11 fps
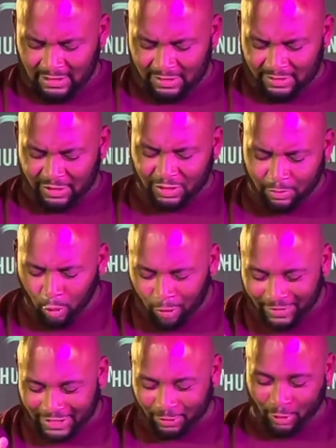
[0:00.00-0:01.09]
There's more
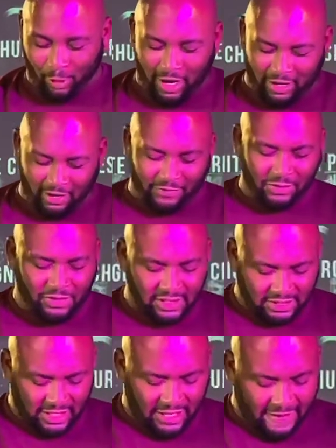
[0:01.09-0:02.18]
that's required of you, says
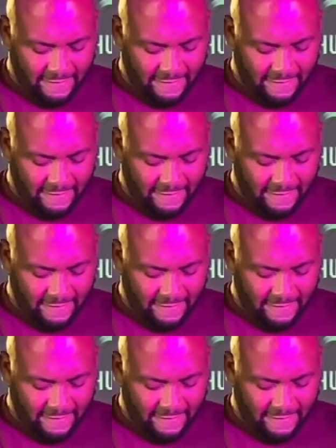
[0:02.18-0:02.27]
God.